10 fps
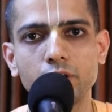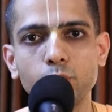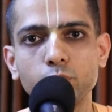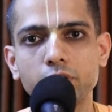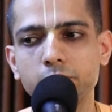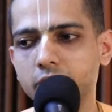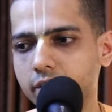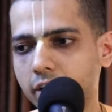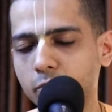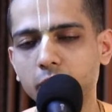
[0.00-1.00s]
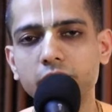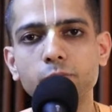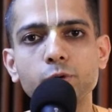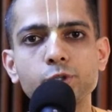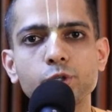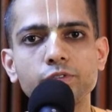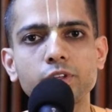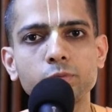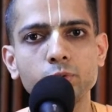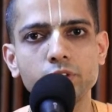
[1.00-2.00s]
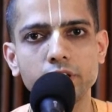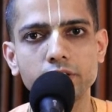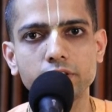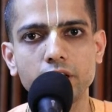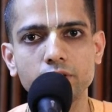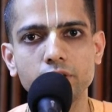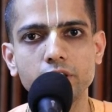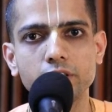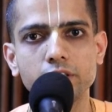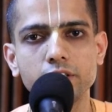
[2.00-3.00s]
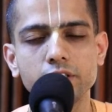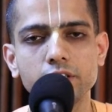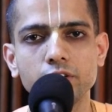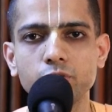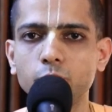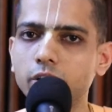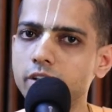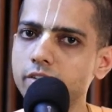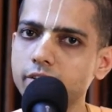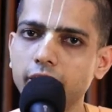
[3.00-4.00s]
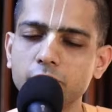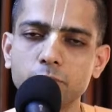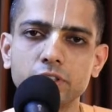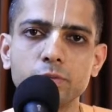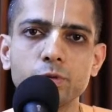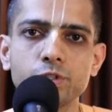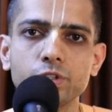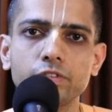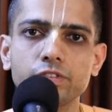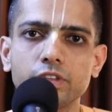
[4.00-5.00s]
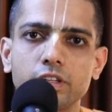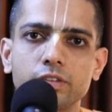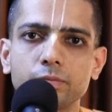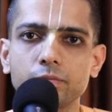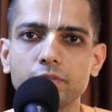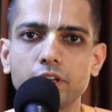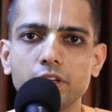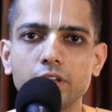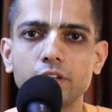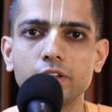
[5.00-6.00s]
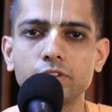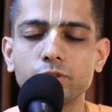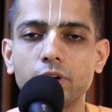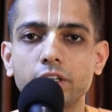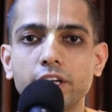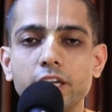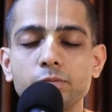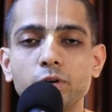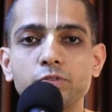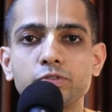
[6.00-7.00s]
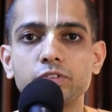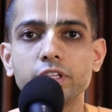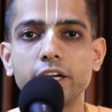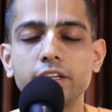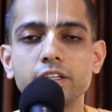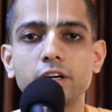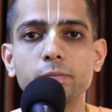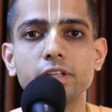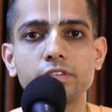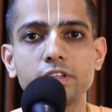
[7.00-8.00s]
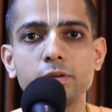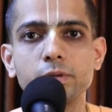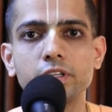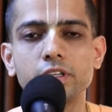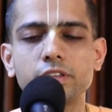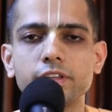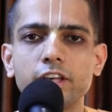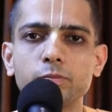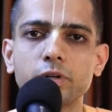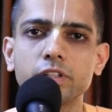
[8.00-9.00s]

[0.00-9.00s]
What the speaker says: Lunar means as per the motion of the moon, it is calculated. Solar is as per the motion of sun. So our time of getting up and sleeping is as